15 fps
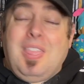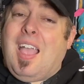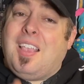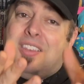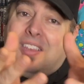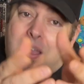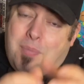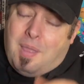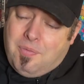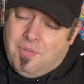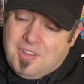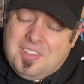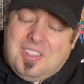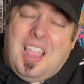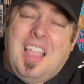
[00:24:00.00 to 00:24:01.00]
that said, my
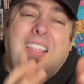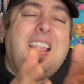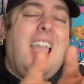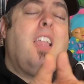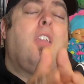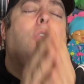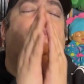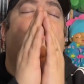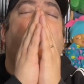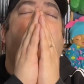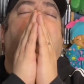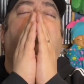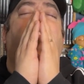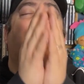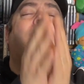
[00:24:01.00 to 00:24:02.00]
friends, thank thank you so
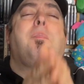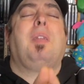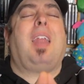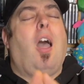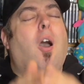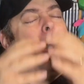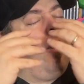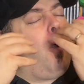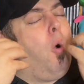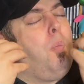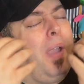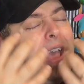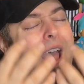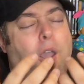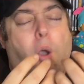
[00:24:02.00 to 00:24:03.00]
much for stepping. I, I hope
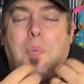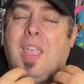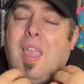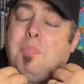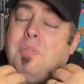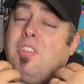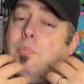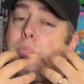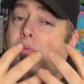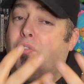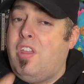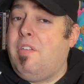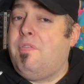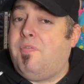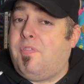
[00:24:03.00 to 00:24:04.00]
I, I hope I kept this
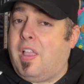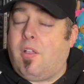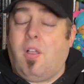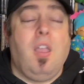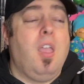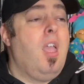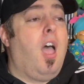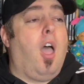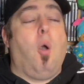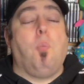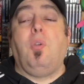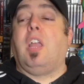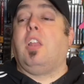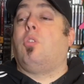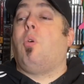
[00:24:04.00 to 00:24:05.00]
brief. I, I hope
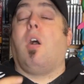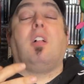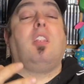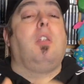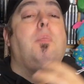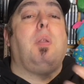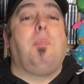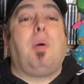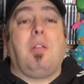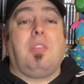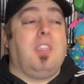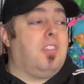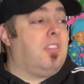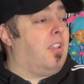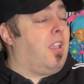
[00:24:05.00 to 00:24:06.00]
we could talk a little bit about
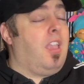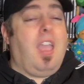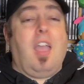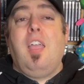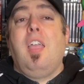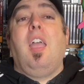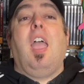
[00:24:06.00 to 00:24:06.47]
this. Okay, yeah.